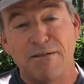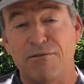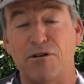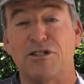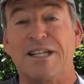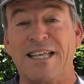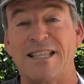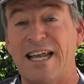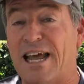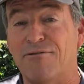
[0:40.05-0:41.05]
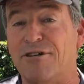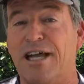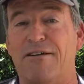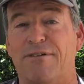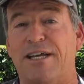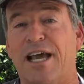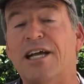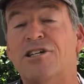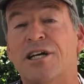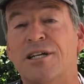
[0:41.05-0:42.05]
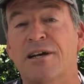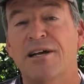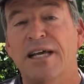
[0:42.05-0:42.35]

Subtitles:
unfortunately, they never take vacation.